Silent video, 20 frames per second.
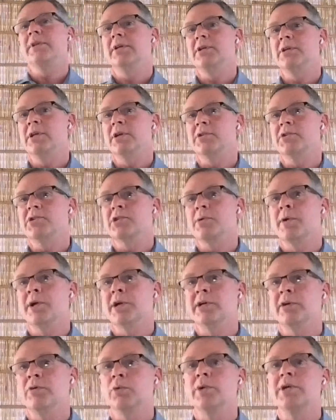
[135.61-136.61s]
you know someone
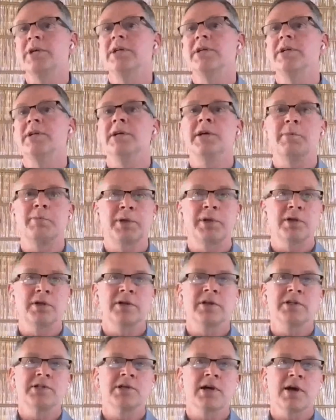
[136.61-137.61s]
can read in a
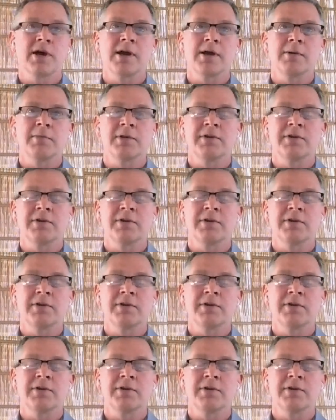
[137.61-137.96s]
period of time